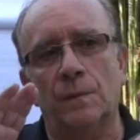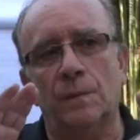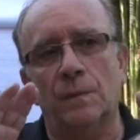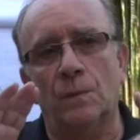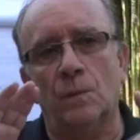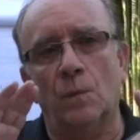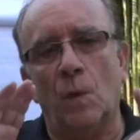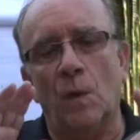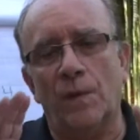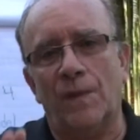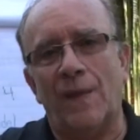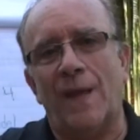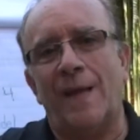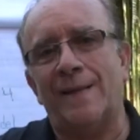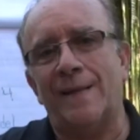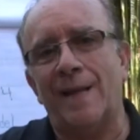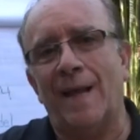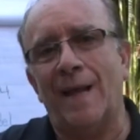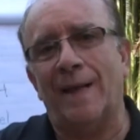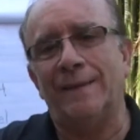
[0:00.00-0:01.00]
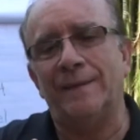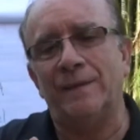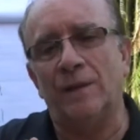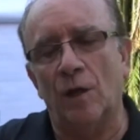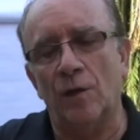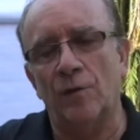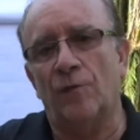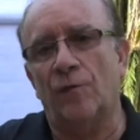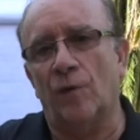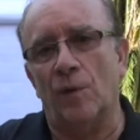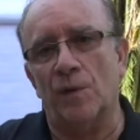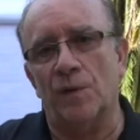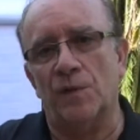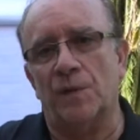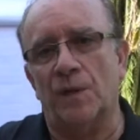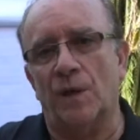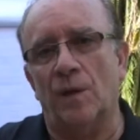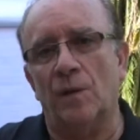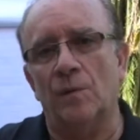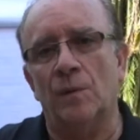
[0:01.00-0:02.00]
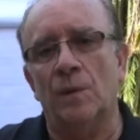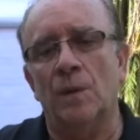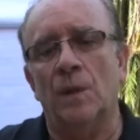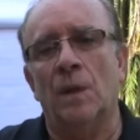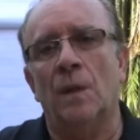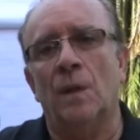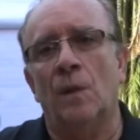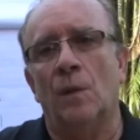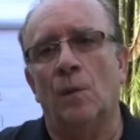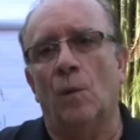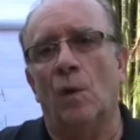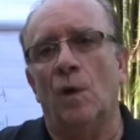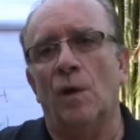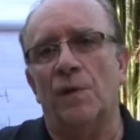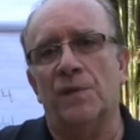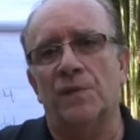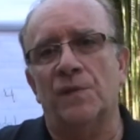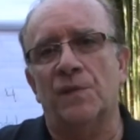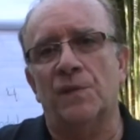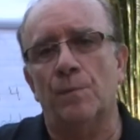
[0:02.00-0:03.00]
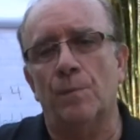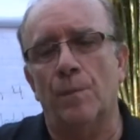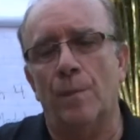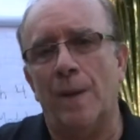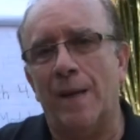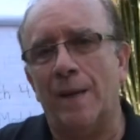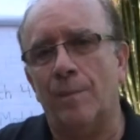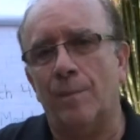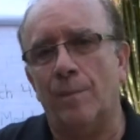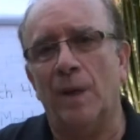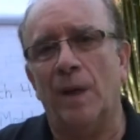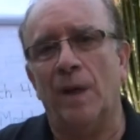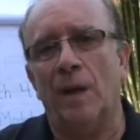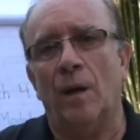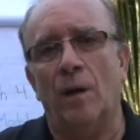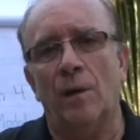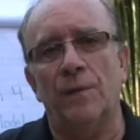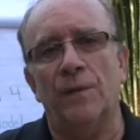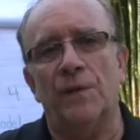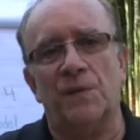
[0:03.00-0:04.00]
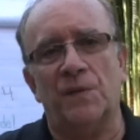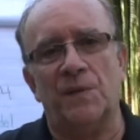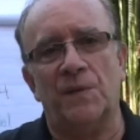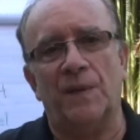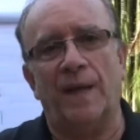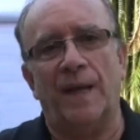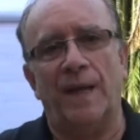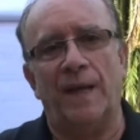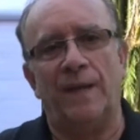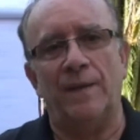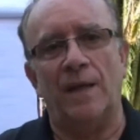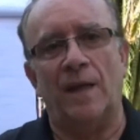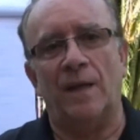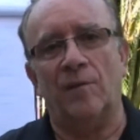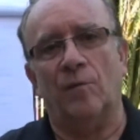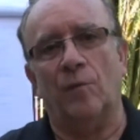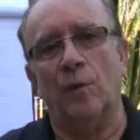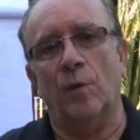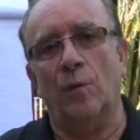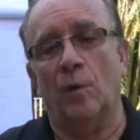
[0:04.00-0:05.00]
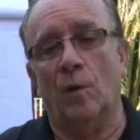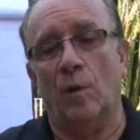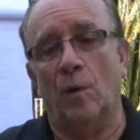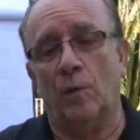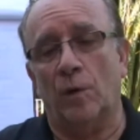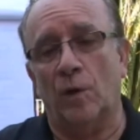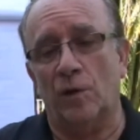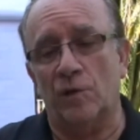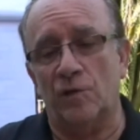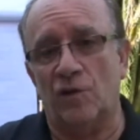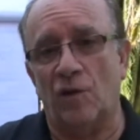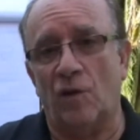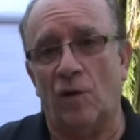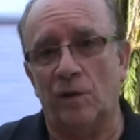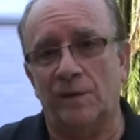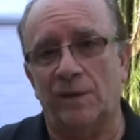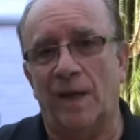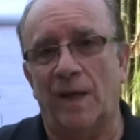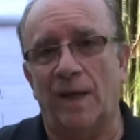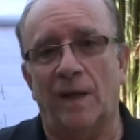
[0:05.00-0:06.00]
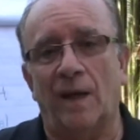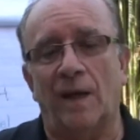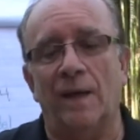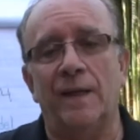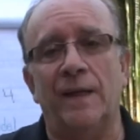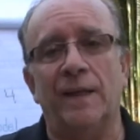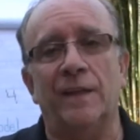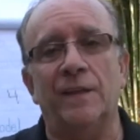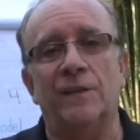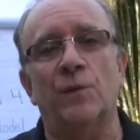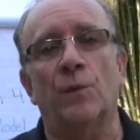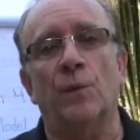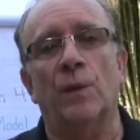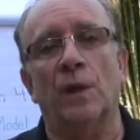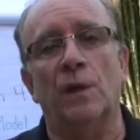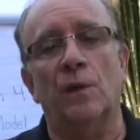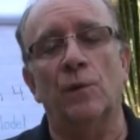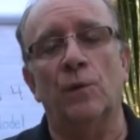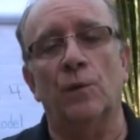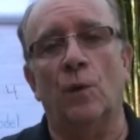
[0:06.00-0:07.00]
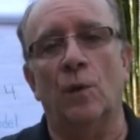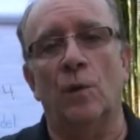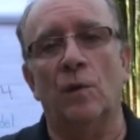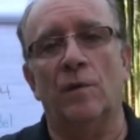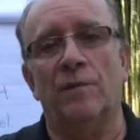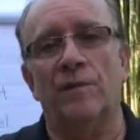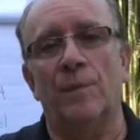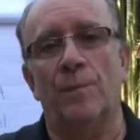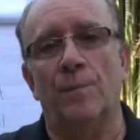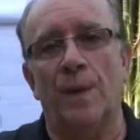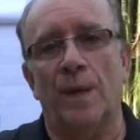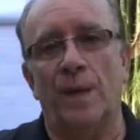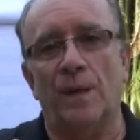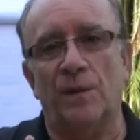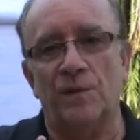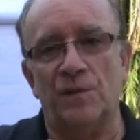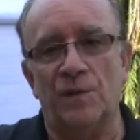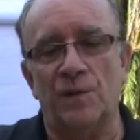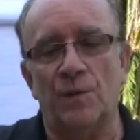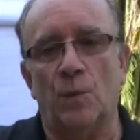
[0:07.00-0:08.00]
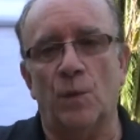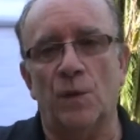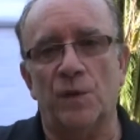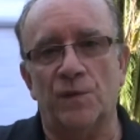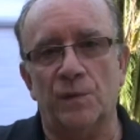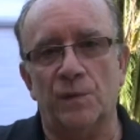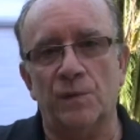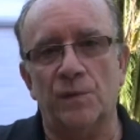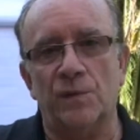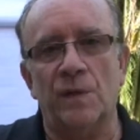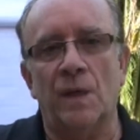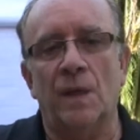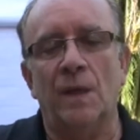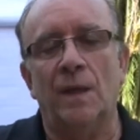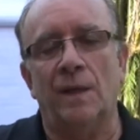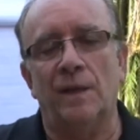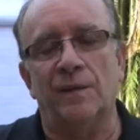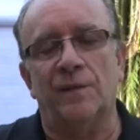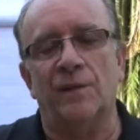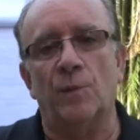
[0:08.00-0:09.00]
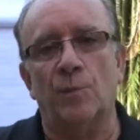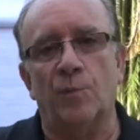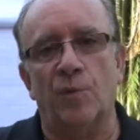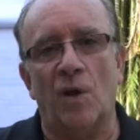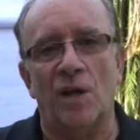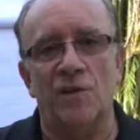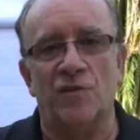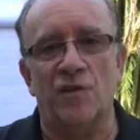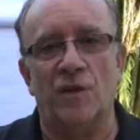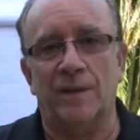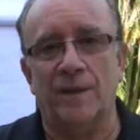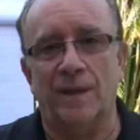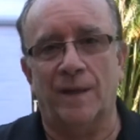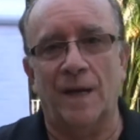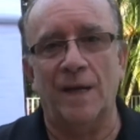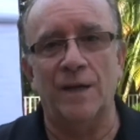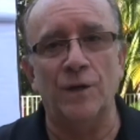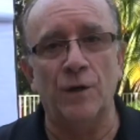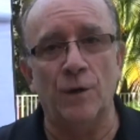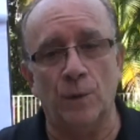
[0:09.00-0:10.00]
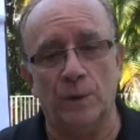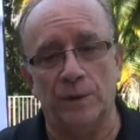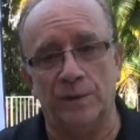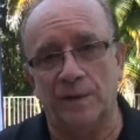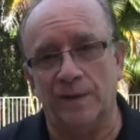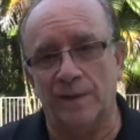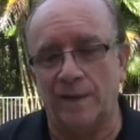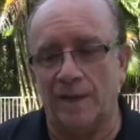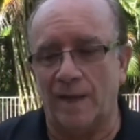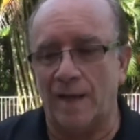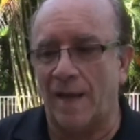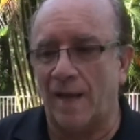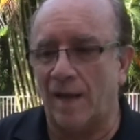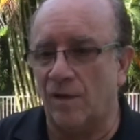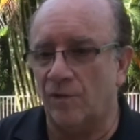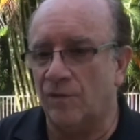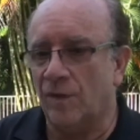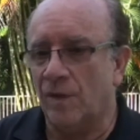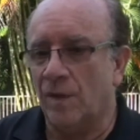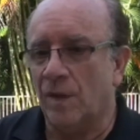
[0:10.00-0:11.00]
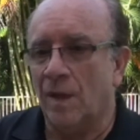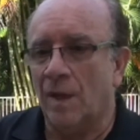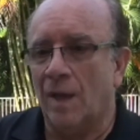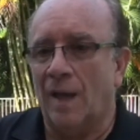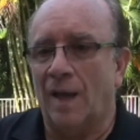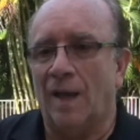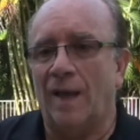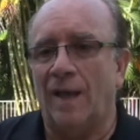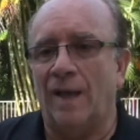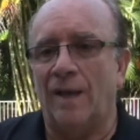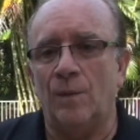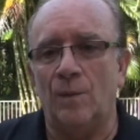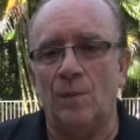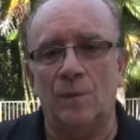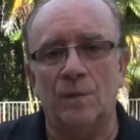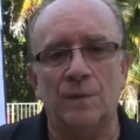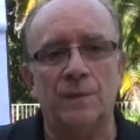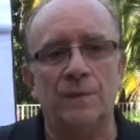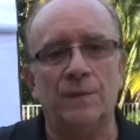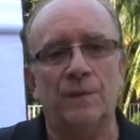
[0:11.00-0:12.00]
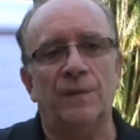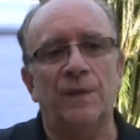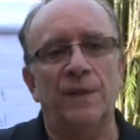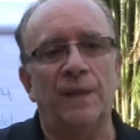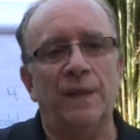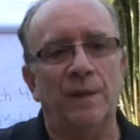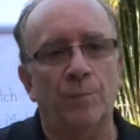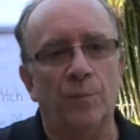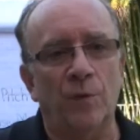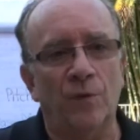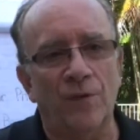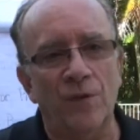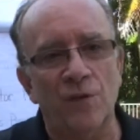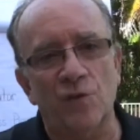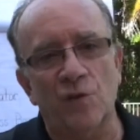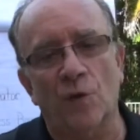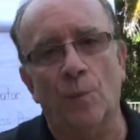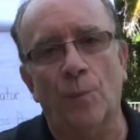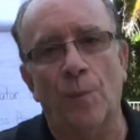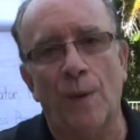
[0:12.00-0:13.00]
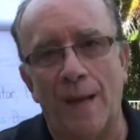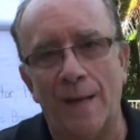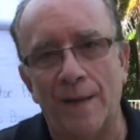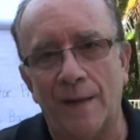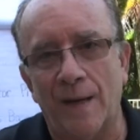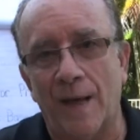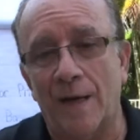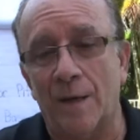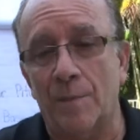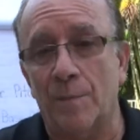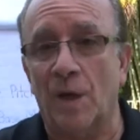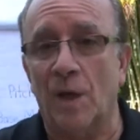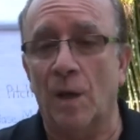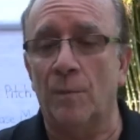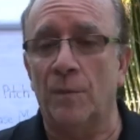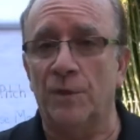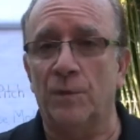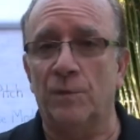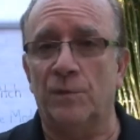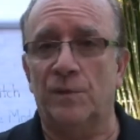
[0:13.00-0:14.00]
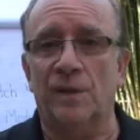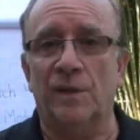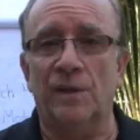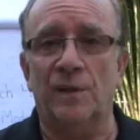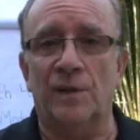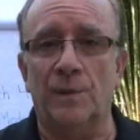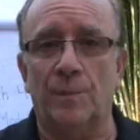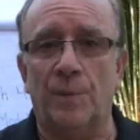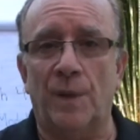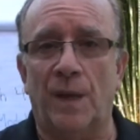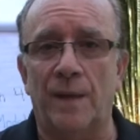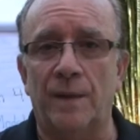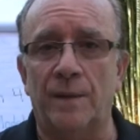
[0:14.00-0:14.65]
what that had done for us though was make me understand that if we were going on Shark Tank, I needed to include all of the bells and whistles into the project that I knew it didn't have, and the provisional patent had to become a utility patent.